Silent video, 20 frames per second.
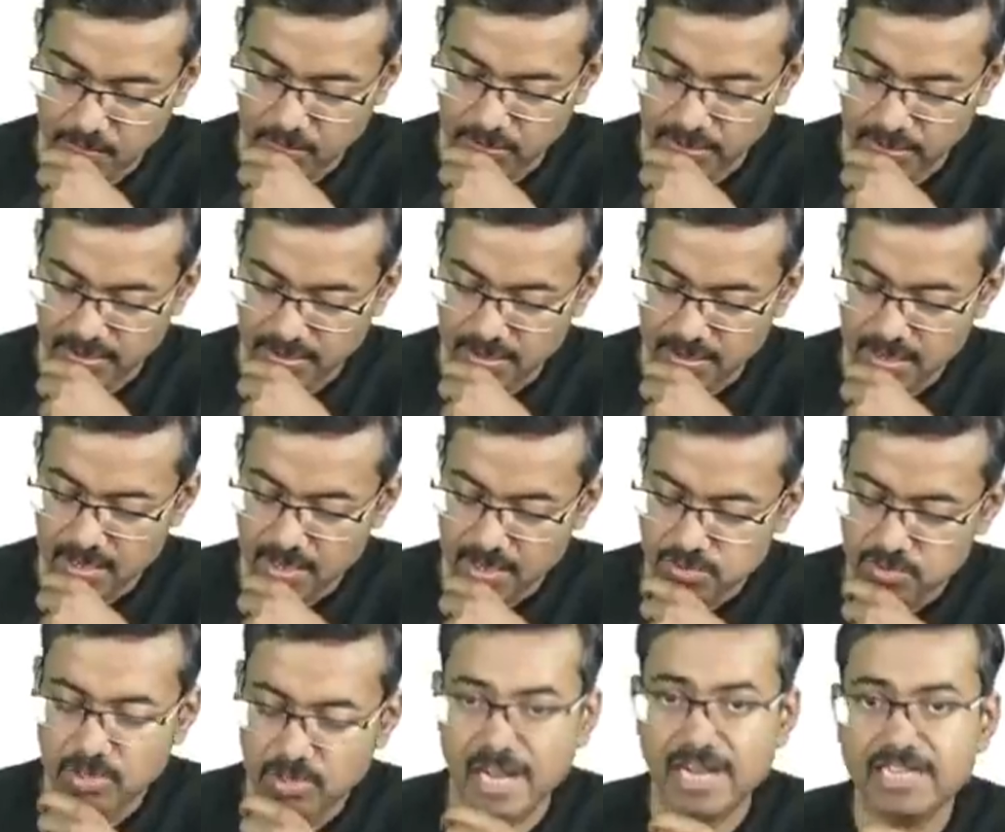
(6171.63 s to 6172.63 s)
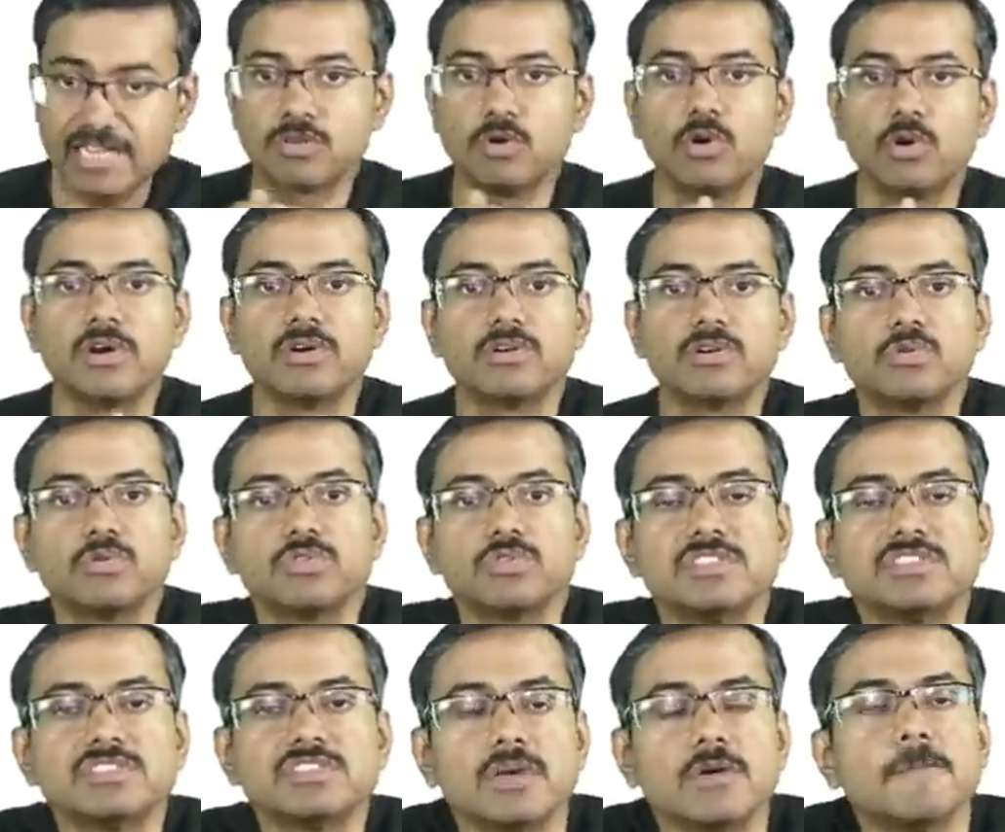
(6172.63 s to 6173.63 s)
Okay. So let's go to
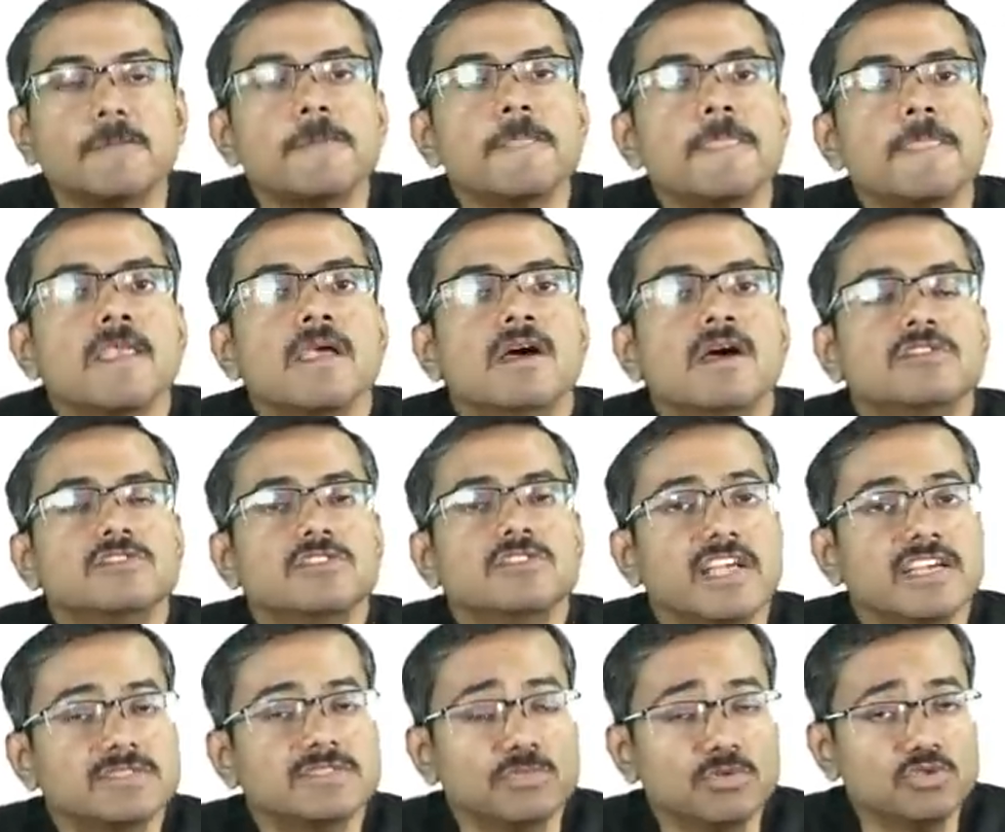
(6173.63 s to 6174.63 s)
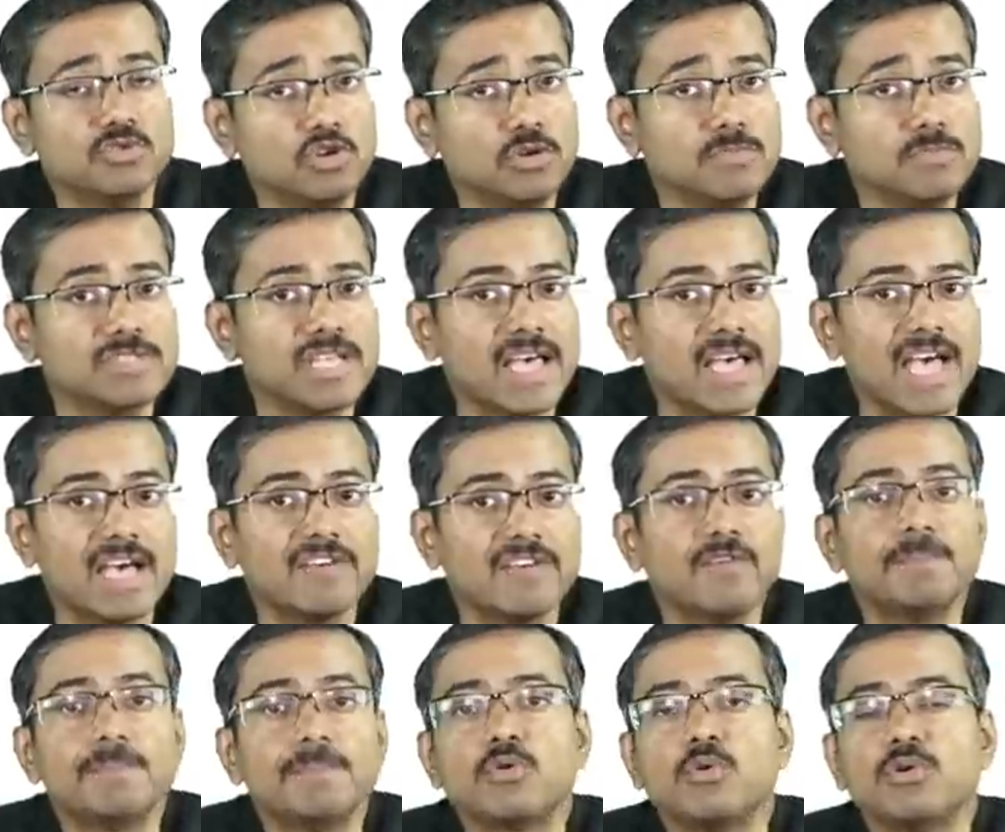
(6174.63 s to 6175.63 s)
this now. So desmosomes have
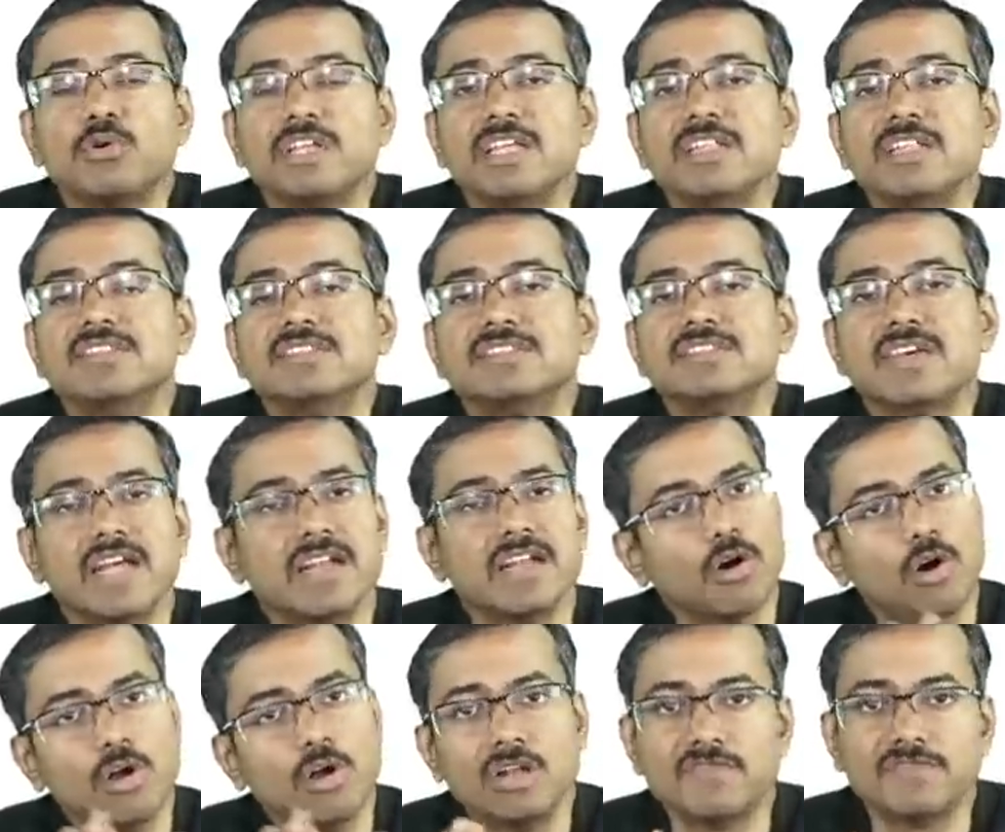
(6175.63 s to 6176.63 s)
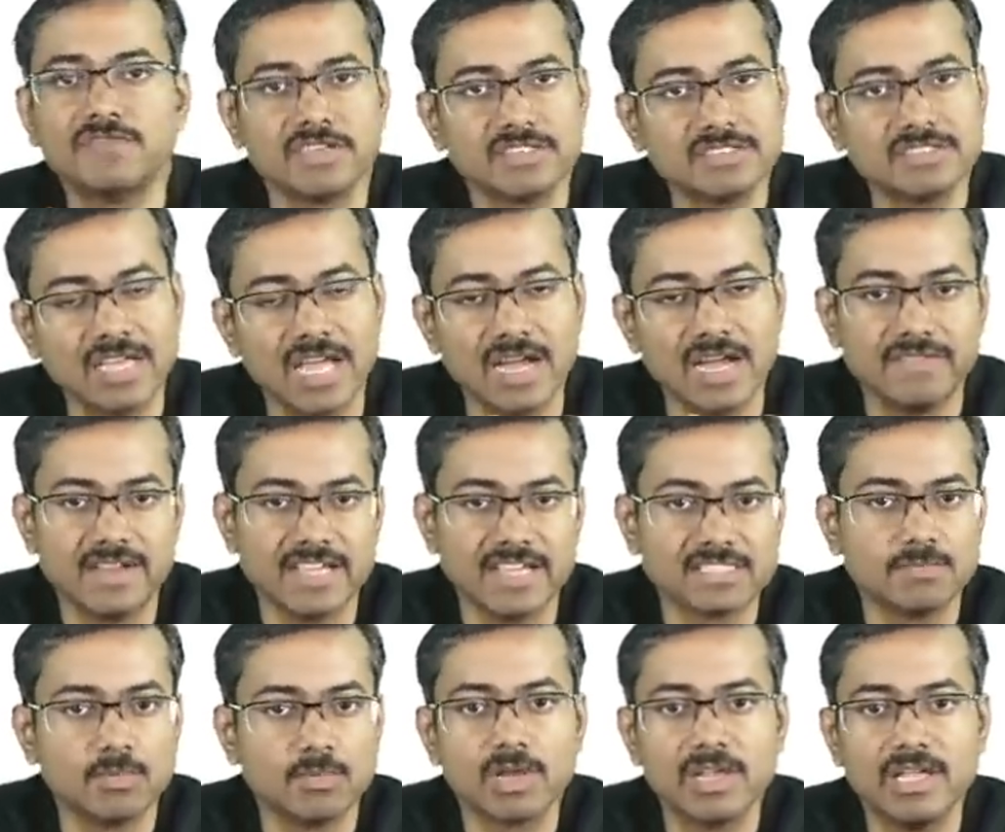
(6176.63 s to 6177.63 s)
a protein inside. All of us have
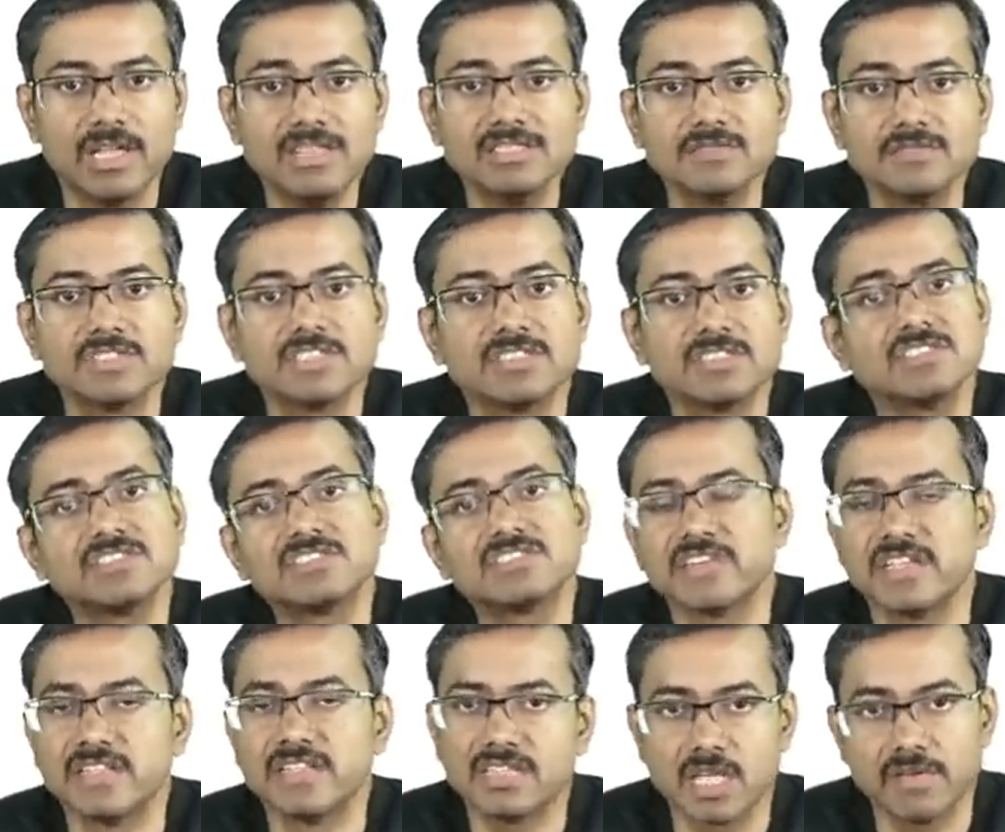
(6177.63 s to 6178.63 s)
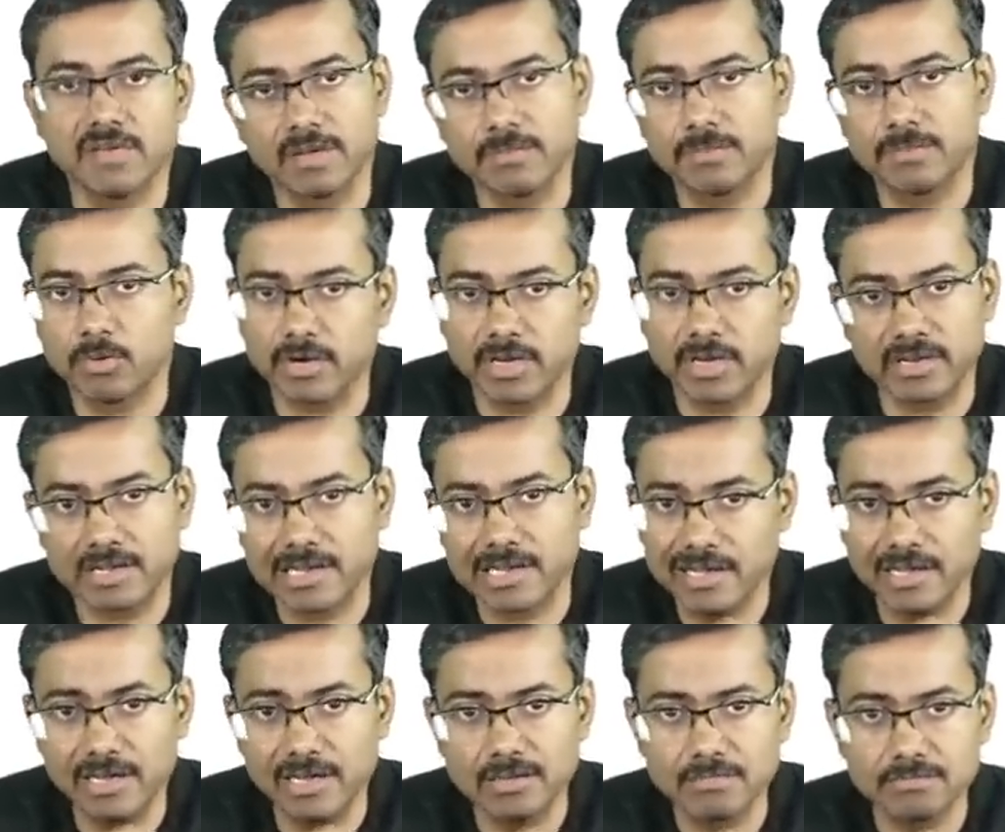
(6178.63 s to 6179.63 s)
desmogleins, which is a strength-giving protein.
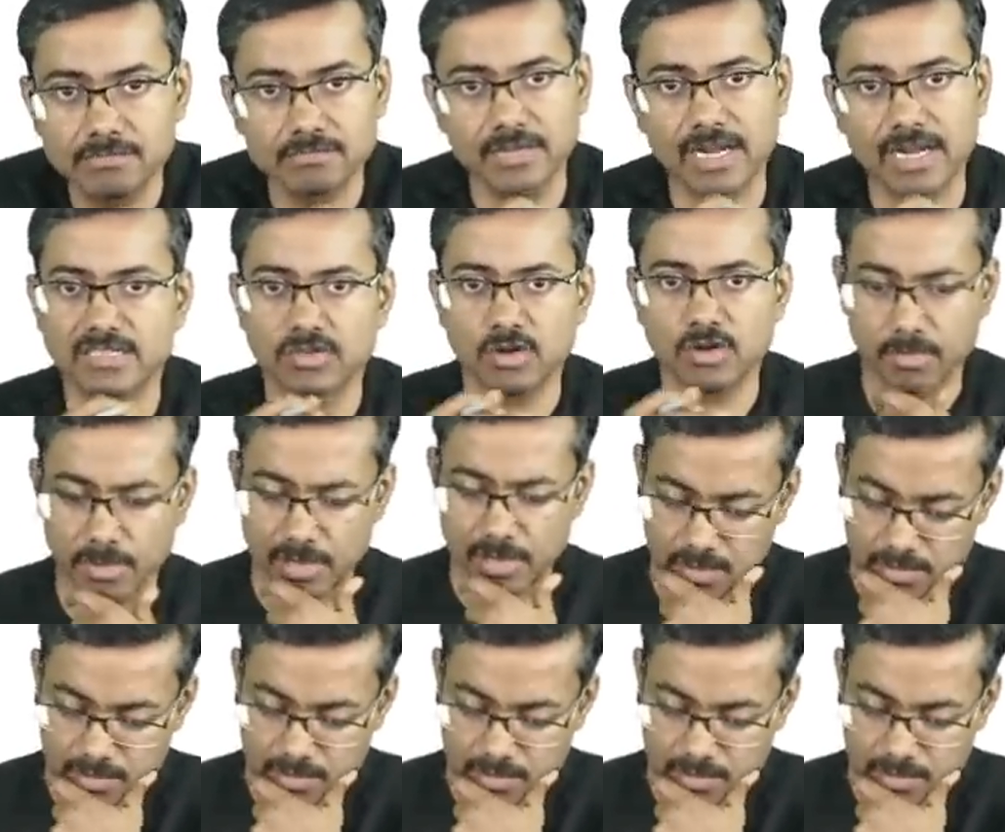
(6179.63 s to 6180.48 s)
Clear? That's normal.